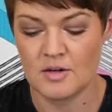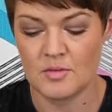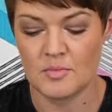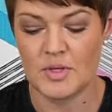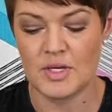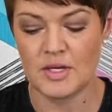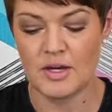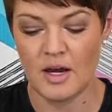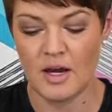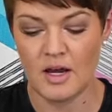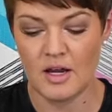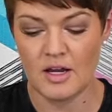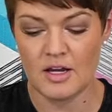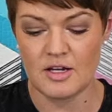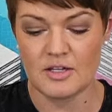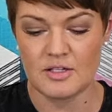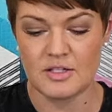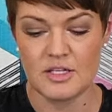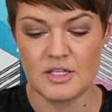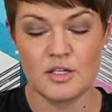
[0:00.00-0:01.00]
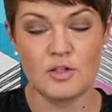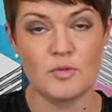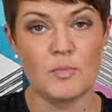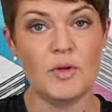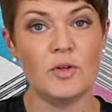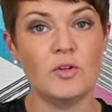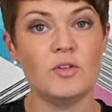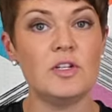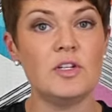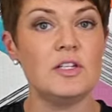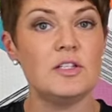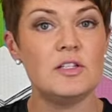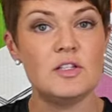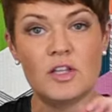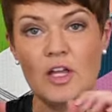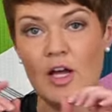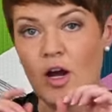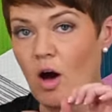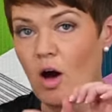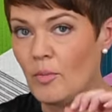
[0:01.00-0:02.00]
Because these buildings,
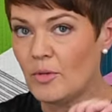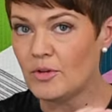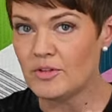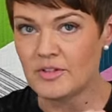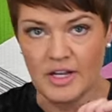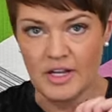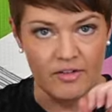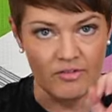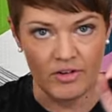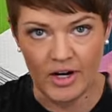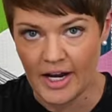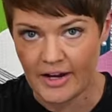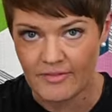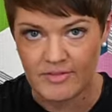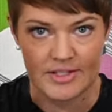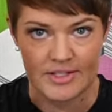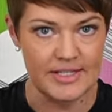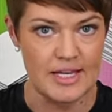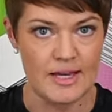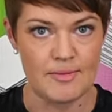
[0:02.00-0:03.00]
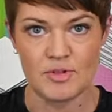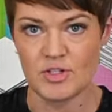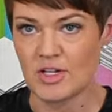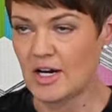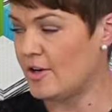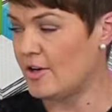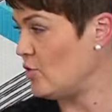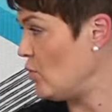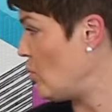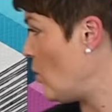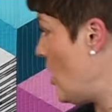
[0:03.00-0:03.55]
they almost never have the same size